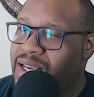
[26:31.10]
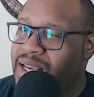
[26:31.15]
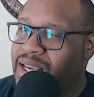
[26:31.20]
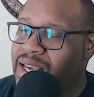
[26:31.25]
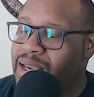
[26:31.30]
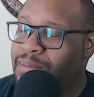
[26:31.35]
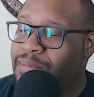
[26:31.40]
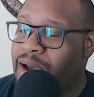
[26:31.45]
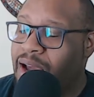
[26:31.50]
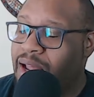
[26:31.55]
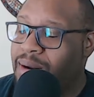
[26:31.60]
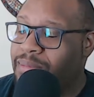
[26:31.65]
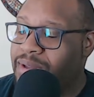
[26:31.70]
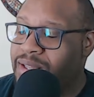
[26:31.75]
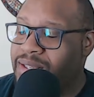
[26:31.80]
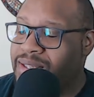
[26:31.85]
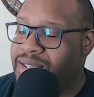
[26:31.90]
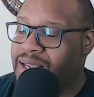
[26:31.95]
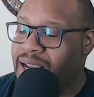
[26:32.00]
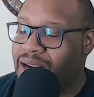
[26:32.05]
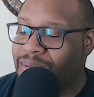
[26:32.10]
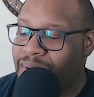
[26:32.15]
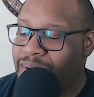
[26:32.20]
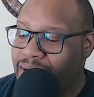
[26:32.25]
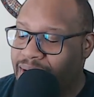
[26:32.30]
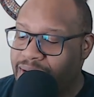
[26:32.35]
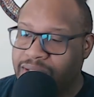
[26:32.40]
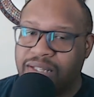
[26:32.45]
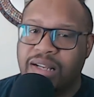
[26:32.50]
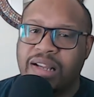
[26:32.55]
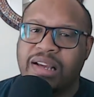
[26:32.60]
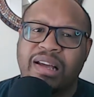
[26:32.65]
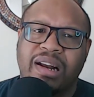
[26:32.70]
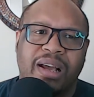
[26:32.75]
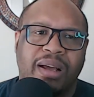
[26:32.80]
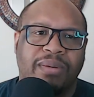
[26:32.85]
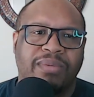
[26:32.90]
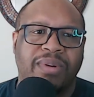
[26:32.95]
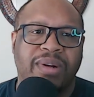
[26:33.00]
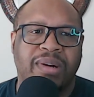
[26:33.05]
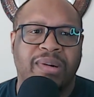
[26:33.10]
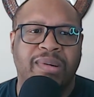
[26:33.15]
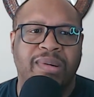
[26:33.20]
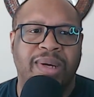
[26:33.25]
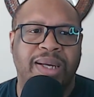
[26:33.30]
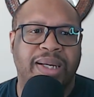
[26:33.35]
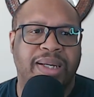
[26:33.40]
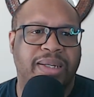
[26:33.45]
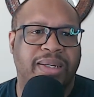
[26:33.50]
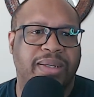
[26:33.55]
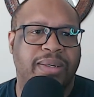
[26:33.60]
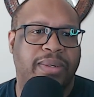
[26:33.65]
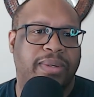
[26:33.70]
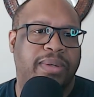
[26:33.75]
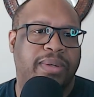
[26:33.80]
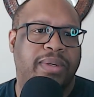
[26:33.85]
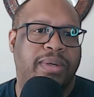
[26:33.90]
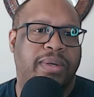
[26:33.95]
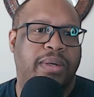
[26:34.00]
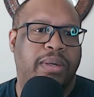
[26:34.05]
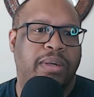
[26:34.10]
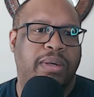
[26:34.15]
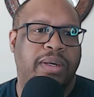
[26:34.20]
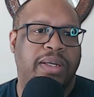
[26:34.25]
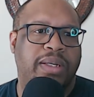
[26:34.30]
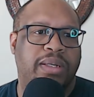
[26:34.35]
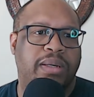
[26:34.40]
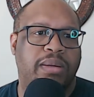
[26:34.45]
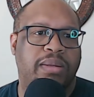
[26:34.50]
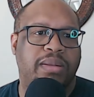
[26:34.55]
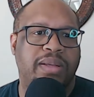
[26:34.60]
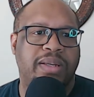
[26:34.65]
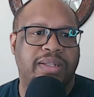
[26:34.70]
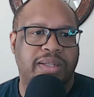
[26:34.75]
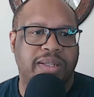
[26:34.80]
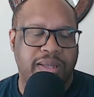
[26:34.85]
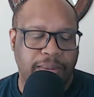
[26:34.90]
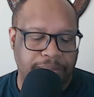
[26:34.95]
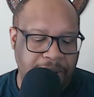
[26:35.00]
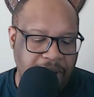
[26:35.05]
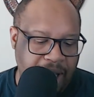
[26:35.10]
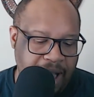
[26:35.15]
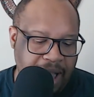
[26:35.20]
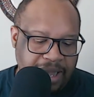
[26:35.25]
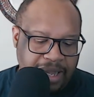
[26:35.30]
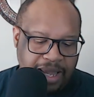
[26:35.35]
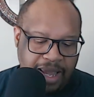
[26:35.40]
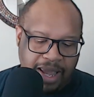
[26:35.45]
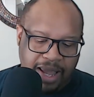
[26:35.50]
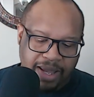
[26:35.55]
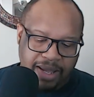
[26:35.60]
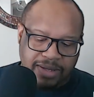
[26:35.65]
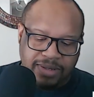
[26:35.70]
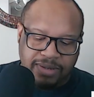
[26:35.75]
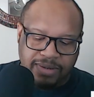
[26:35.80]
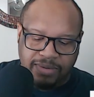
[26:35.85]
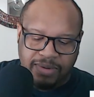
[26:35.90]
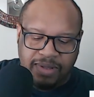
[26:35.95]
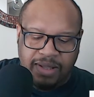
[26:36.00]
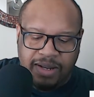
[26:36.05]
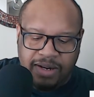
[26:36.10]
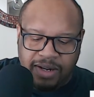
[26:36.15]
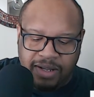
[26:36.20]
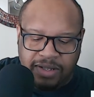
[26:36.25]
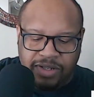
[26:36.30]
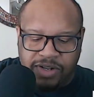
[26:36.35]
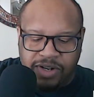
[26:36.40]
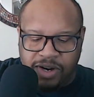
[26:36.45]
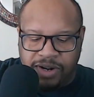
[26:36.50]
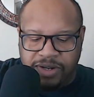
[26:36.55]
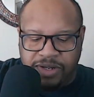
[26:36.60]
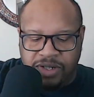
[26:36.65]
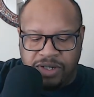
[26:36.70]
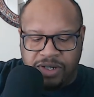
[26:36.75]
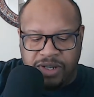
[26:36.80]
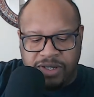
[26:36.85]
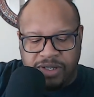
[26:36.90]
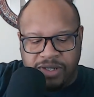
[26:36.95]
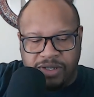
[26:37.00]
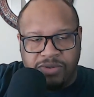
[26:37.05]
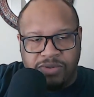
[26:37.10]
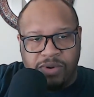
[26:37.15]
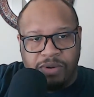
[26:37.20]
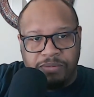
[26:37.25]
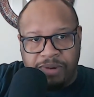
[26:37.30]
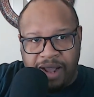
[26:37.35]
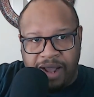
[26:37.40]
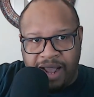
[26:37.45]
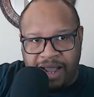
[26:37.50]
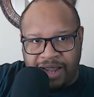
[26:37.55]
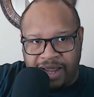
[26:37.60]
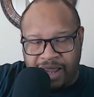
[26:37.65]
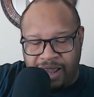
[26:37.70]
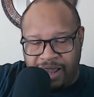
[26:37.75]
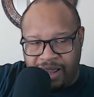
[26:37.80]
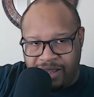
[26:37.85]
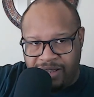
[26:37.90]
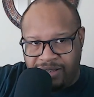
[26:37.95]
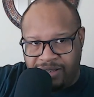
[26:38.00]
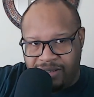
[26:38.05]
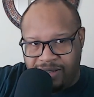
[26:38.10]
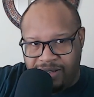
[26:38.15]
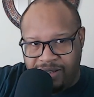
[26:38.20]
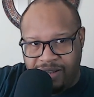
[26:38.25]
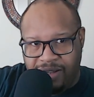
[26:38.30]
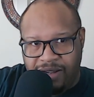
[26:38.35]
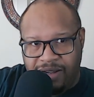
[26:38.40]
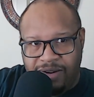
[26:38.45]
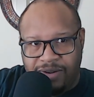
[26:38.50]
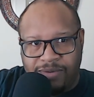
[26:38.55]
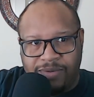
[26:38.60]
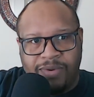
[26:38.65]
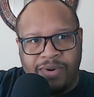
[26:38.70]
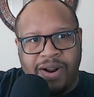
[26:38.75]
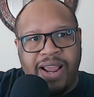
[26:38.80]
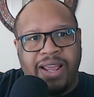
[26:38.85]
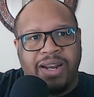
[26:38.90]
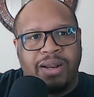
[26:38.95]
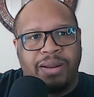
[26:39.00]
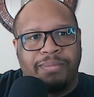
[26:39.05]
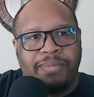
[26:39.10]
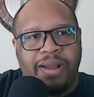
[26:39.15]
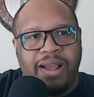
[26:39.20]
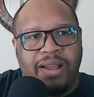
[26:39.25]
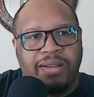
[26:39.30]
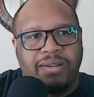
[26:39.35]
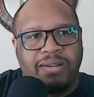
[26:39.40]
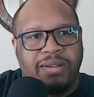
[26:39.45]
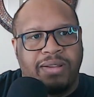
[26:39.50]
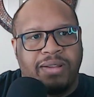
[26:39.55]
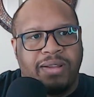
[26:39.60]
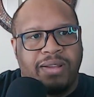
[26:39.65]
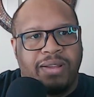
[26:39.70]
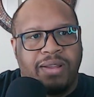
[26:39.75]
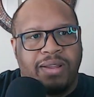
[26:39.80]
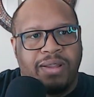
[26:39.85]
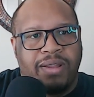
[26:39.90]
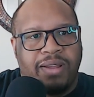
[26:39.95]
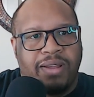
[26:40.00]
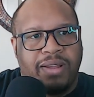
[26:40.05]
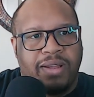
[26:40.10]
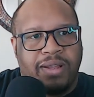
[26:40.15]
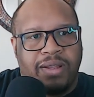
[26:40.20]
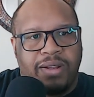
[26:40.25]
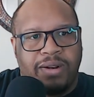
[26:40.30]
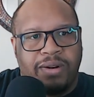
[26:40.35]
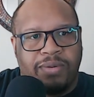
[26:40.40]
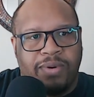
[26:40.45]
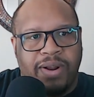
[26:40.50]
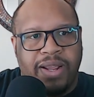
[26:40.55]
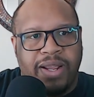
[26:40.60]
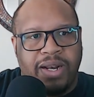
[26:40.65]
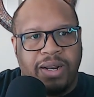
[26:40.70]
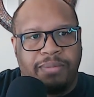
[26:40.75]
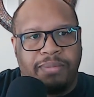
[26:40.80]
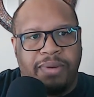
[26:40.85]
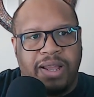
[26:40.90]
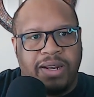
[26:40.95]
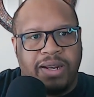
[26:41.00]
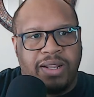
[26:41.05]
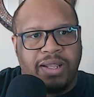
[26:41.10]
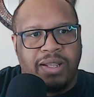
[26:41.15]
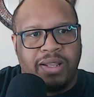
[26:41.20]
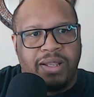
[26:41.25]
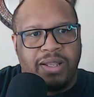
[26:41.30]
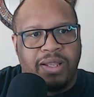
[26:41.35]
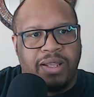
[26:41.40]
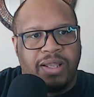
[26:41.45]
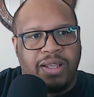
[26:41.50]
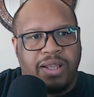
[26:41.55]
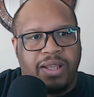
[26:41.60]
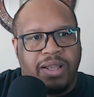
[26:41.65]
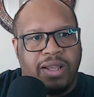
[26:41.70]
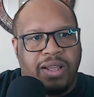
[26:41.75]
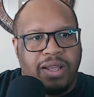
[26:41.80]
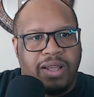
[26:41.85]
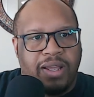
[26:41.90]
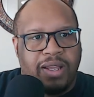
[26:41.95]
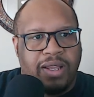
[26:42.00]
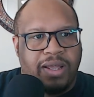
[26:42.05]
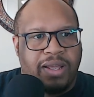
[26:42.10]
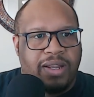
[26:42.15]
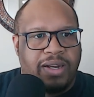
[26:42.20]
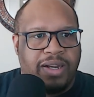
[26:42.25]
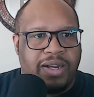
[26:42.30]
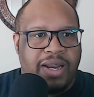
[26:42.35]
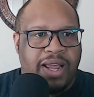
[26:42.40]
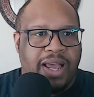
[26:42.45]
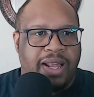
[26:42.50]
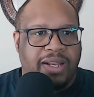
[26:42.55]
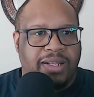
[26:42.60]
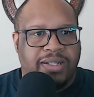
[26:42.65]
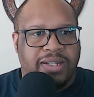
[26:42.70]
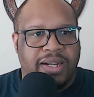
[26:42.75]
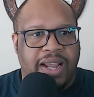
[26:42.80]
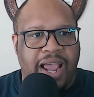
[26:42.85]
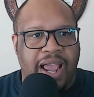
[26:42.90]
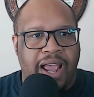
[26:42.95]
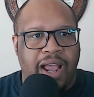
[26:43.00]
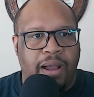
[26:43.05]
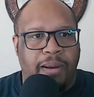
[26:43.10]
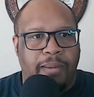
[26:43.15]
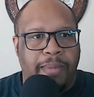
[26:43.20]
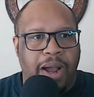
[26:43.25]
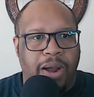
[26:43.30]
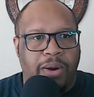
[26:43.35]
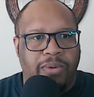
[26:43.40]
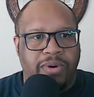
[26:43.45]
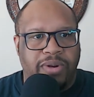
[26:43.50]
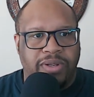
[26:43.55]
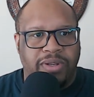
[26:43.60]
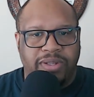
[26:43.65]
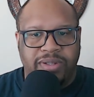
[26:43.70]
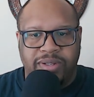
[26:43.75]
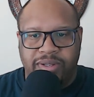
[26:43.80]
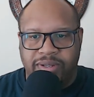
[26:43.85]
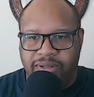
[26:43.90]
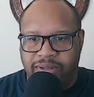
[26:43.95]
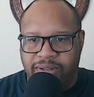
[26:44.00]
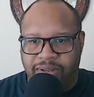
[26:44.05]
He might have been 2nd round. Let's look it up real quick. Look, this is a podcast. I'm going to change this into a podcast. Ranting about the Dallas Cowboys.